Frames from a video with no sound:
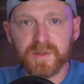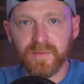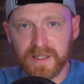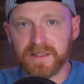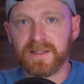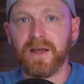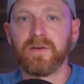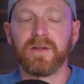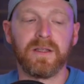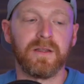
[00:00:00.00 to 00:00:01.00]
some links
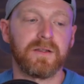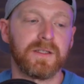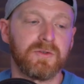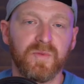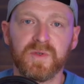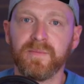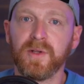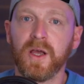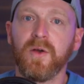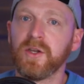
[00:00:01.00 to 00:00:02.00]
down in the description
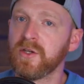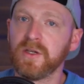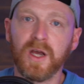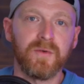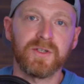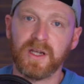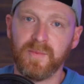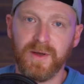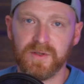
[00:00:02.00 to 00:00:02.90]
below and you can go and check them out